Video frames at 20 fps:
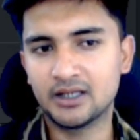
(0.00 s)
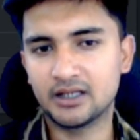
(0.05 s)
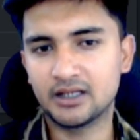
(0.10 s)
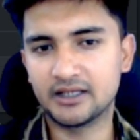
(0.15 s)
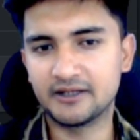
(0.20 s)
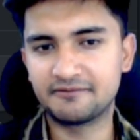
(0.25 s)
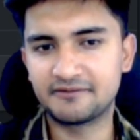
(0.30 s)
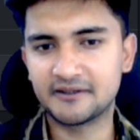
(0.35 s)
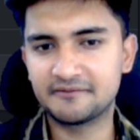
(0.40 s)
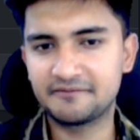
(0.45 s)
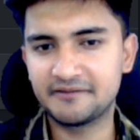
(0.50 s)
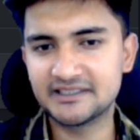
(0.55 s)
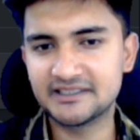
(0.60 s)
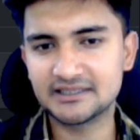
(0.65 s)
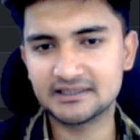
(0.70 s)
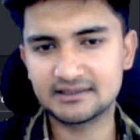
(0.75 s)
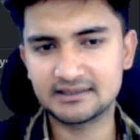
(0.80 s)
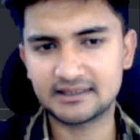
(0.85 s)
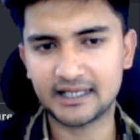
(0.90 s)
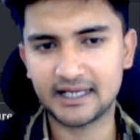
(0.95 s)
different
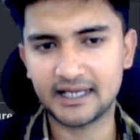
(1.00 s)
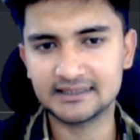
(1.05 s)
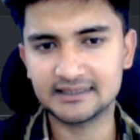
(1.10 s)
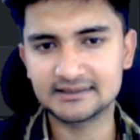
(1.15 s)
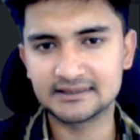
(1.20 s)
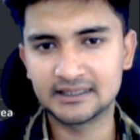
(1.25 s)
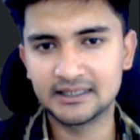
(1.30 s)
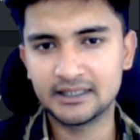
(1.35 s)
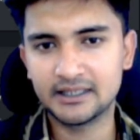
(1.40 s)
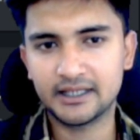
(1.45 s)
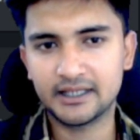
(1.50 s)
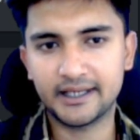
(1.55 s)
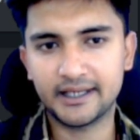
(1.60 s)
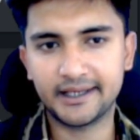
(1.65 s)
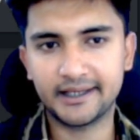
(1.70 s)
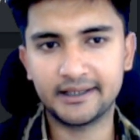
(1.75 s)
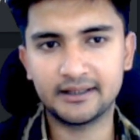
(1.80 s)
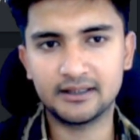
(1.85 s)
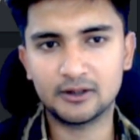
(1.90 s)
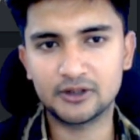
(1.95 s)
features it has,
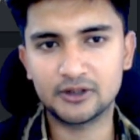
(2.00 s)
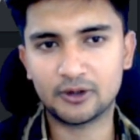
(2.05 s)
and